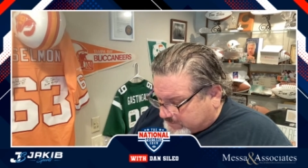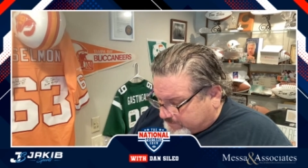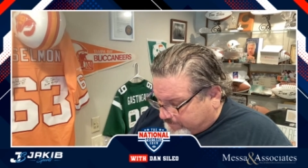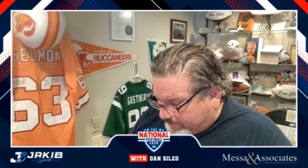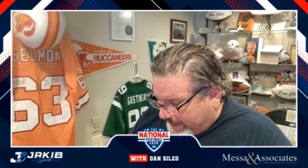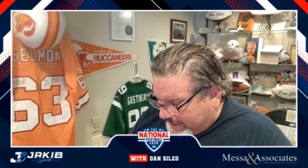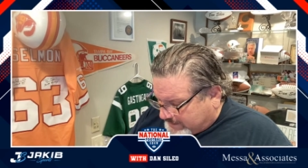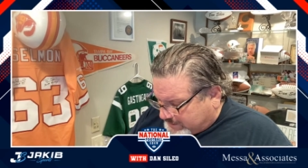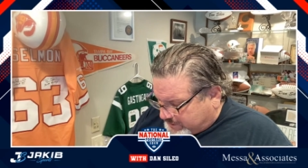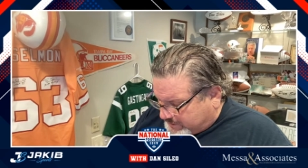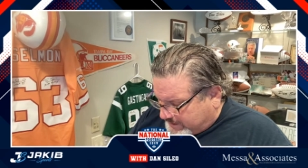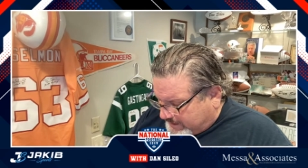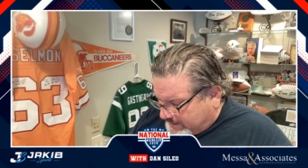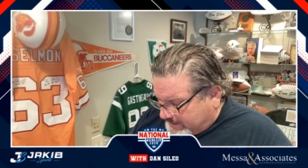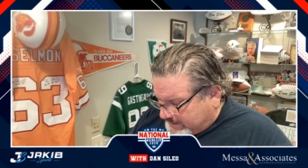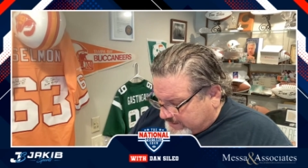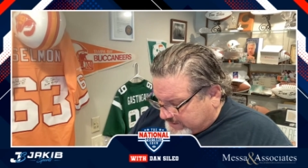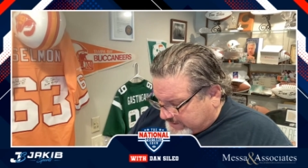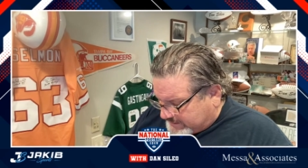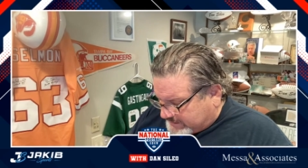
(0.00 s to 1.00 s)
benched,
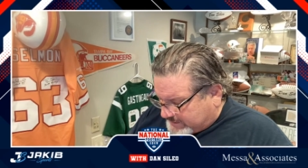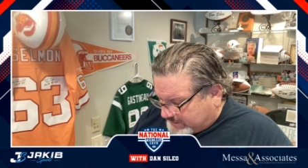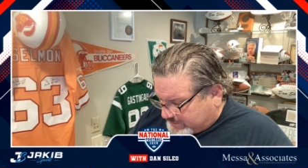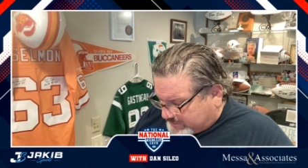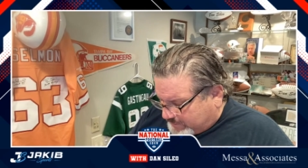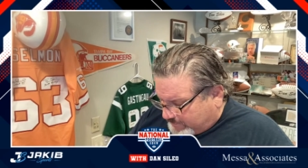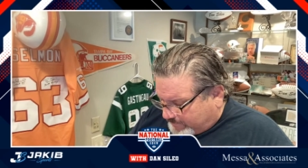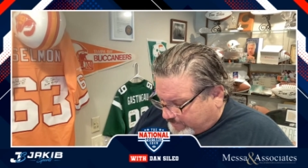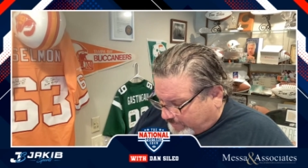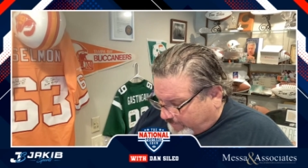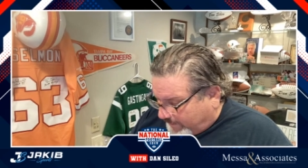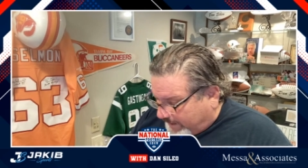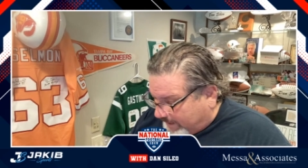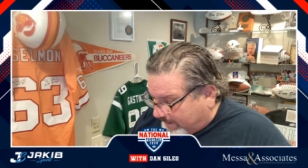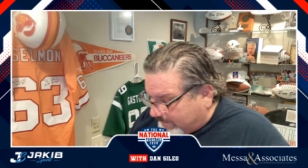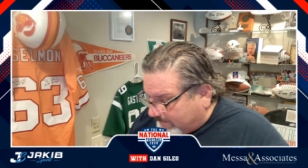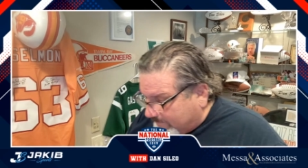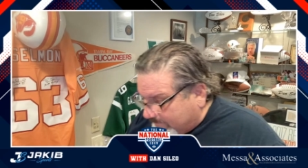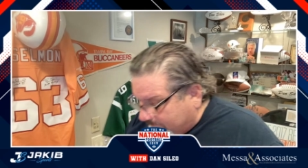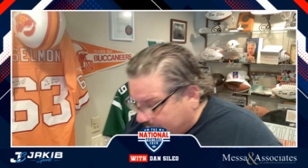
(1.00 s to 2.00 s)
62 3.
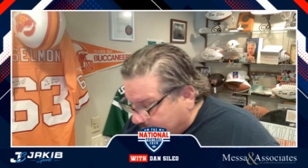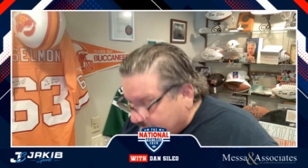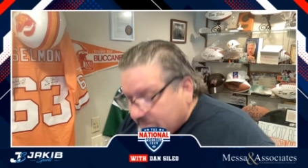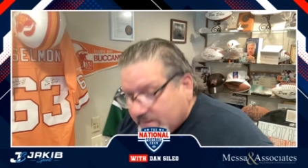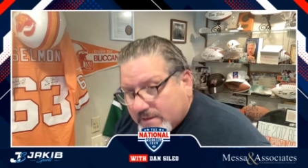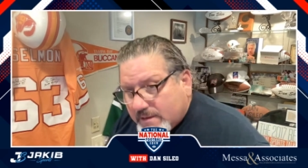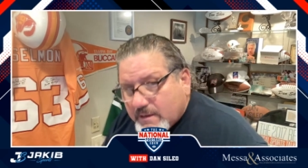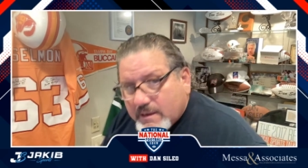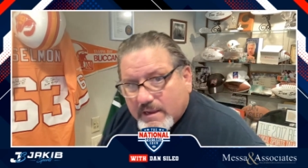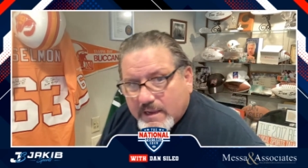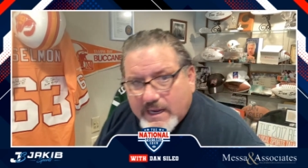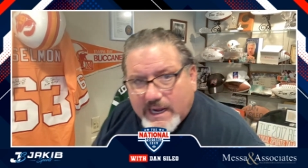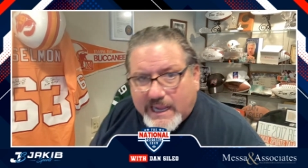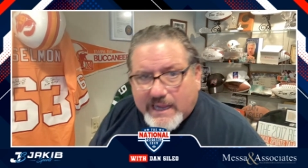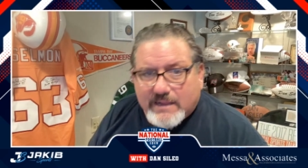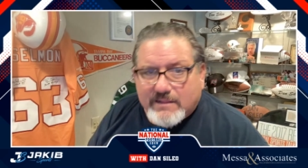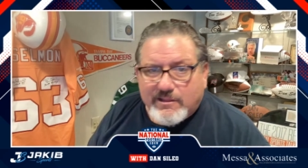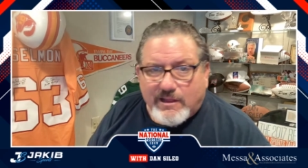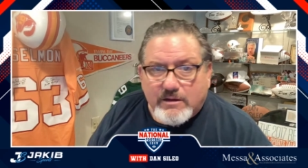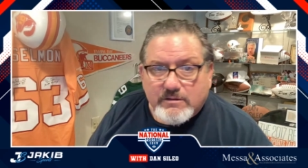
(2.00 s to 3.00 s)
It ain't
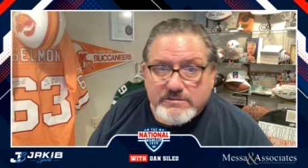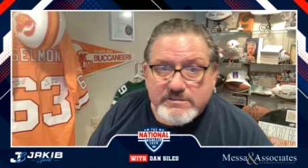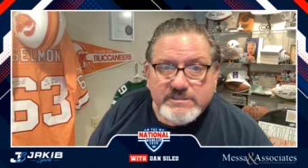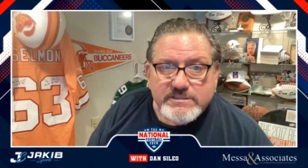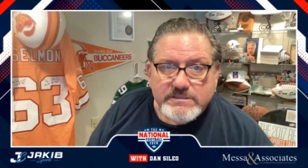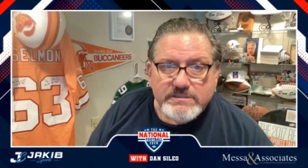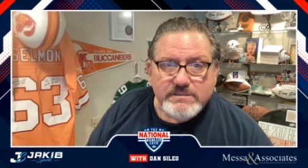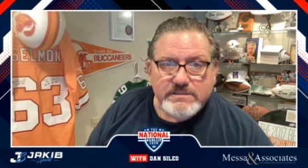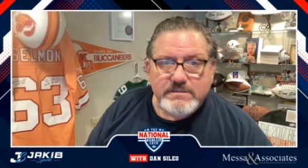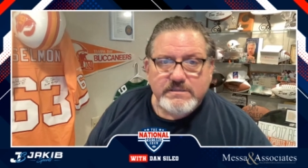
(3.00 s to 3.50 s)
close.